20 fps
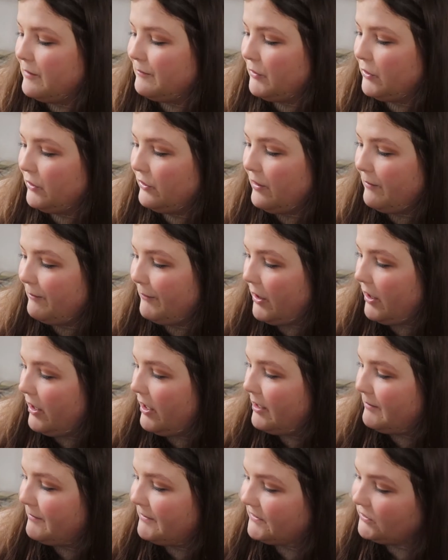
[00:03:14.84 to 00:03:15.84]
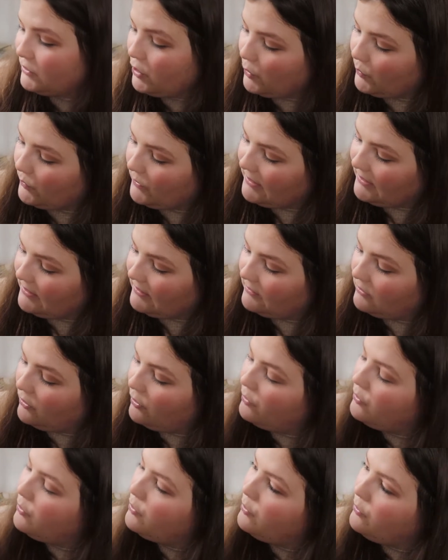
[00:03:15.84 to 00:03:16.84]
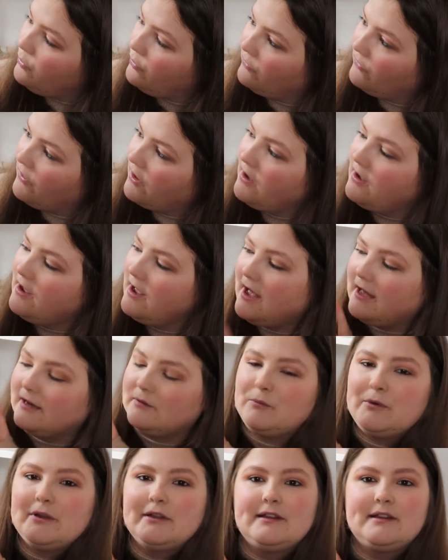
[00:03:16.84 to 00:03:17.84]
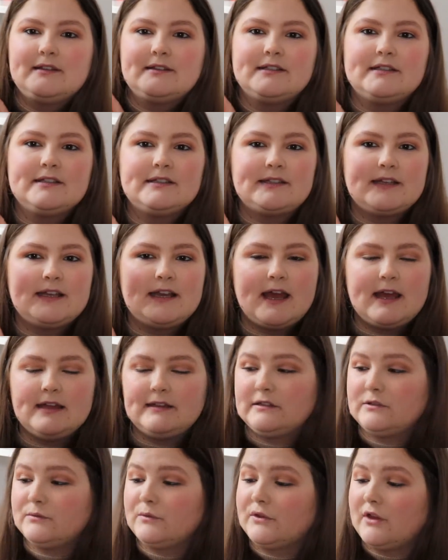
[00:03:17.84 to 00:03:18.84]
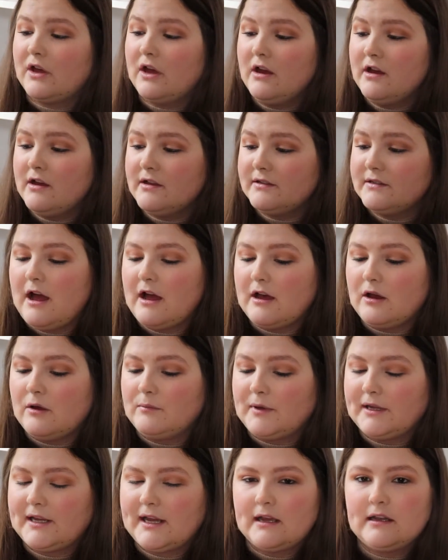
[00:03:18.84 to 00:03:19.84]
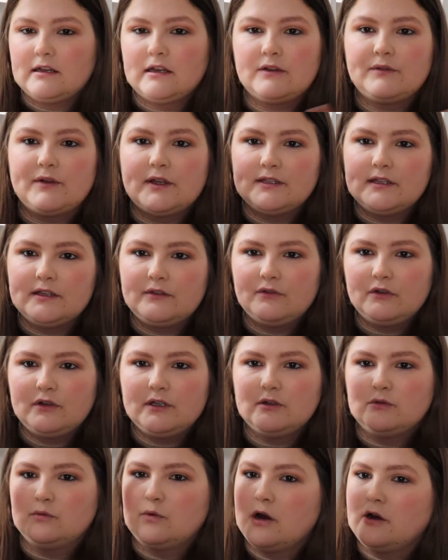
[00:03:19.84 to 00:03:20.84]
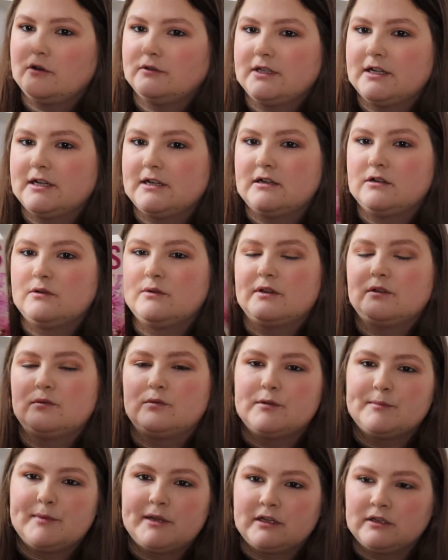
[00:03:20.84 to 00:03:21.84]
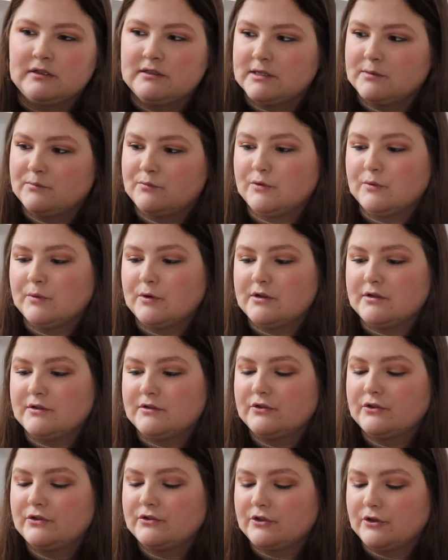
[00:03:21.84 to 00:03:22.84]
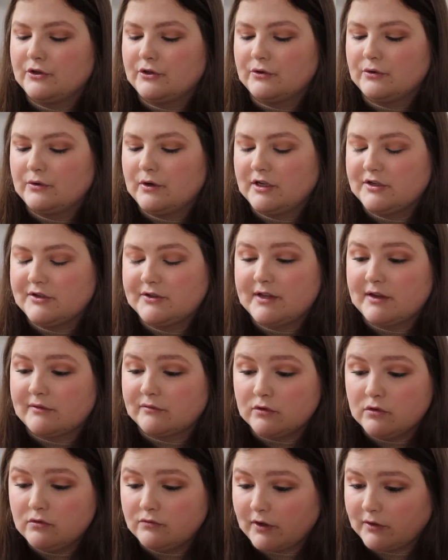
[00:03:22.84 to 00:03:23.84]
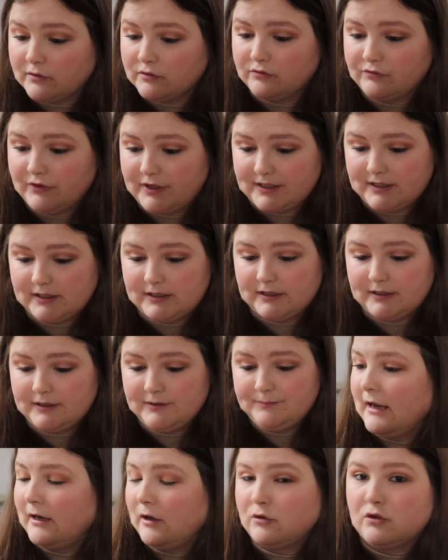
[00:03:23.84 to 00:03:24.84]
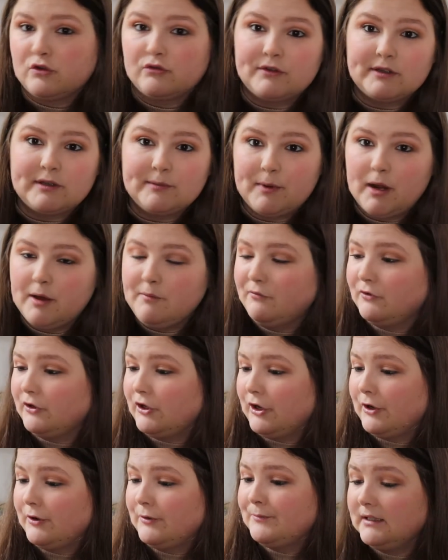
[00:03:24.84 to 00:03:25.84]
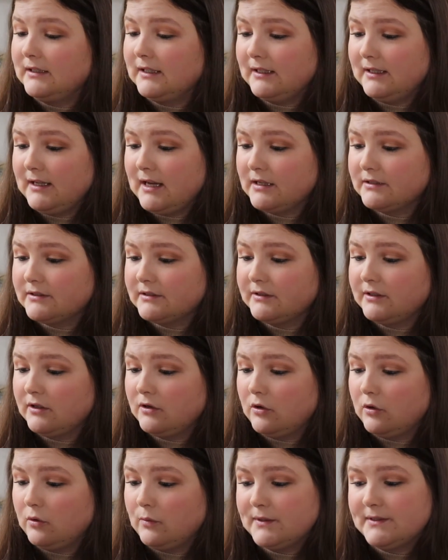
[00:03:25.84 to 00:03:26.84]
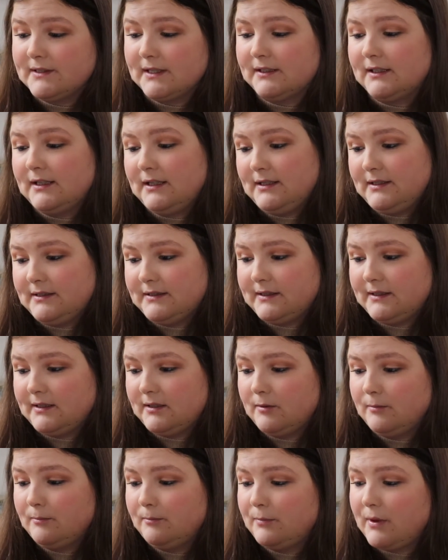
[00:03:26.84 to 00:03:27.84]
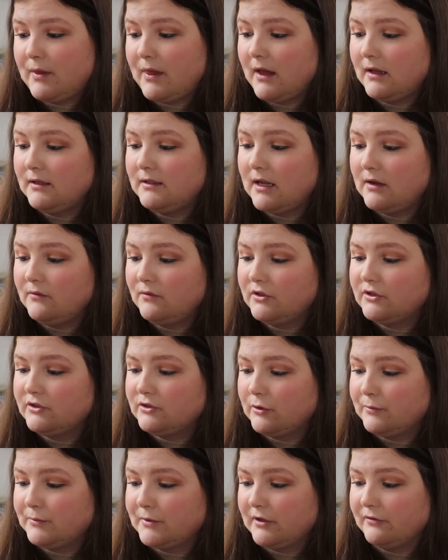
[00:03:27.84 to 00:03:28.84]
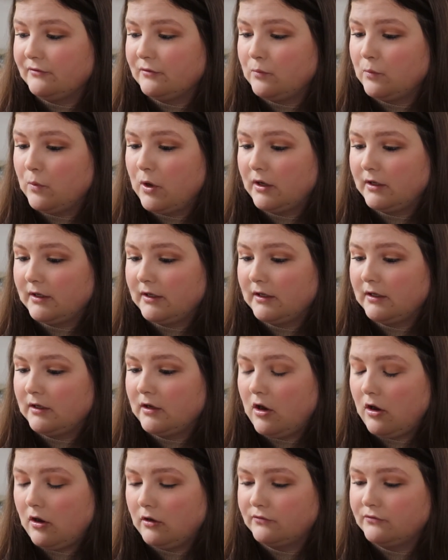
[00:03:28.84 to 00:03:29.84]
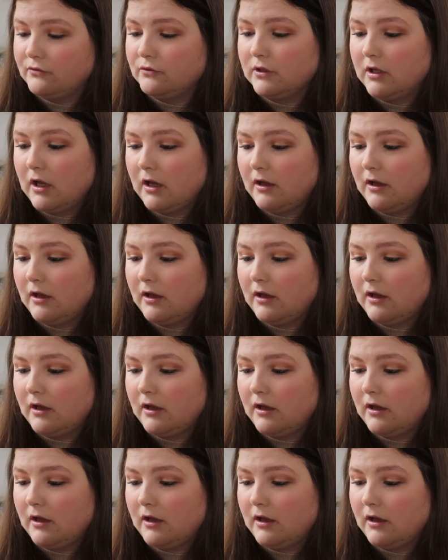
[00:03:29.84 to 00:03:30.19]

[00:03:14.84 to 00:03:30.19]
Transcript: a book by Miss Colleen Hoover, and this is It Ends With Us. Again, I've had this for a little while now. It's one of my contemporary ones, so I just haven't got around to reading it, and I'll just read the blurb for you. Lily hasn't always had it easy, but that never stopped her from working hard for